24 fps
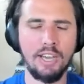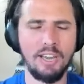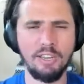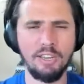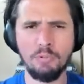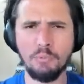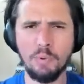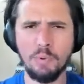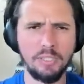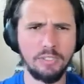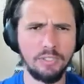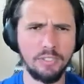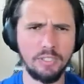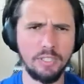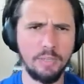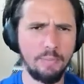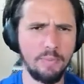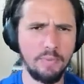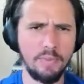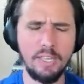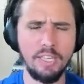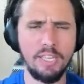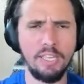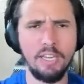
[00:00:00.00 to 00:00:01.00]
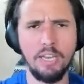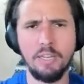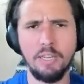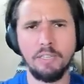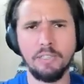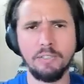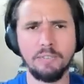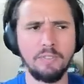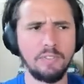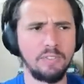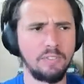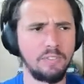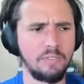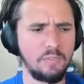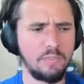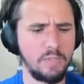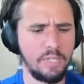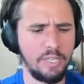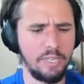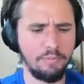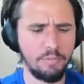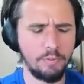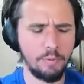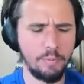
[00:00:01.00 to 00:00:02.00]
I read some
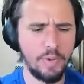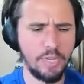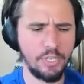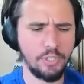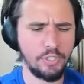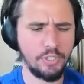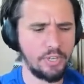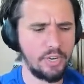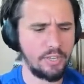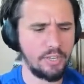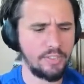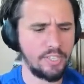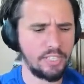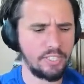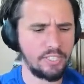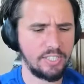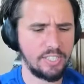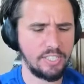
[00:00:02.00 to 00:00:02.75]
information on this.